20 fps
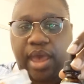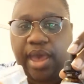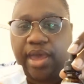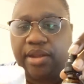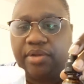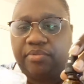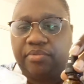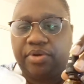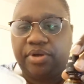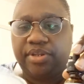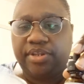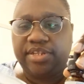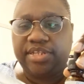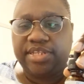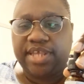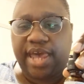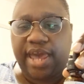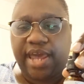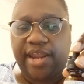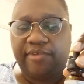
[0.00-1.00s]
I don't want the
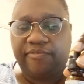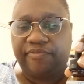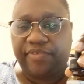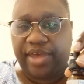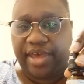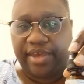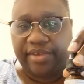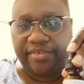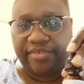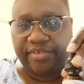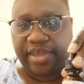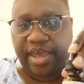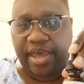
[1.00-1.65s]
side effects.